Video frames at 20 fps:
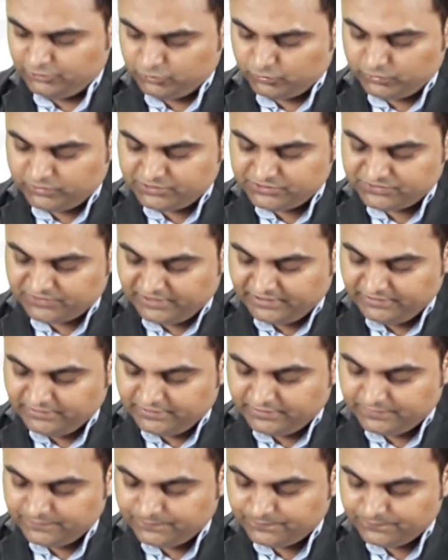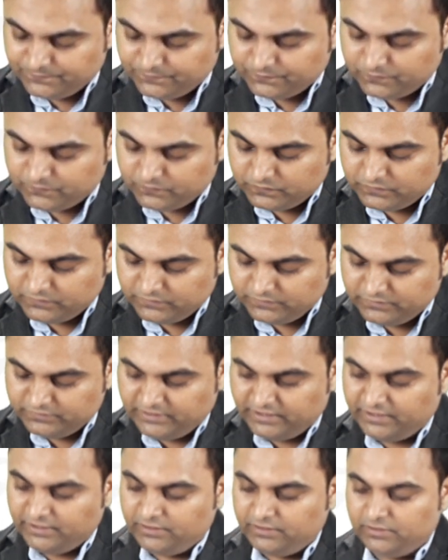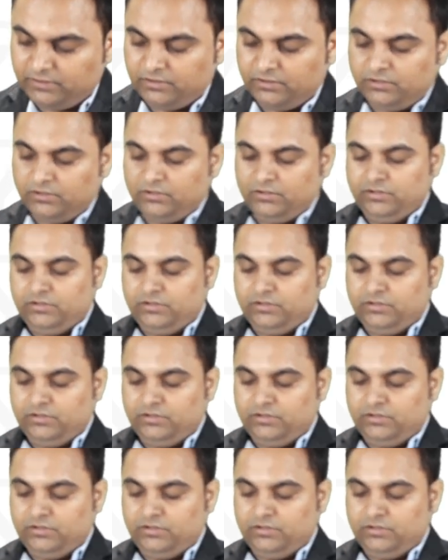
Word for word: towards right. Then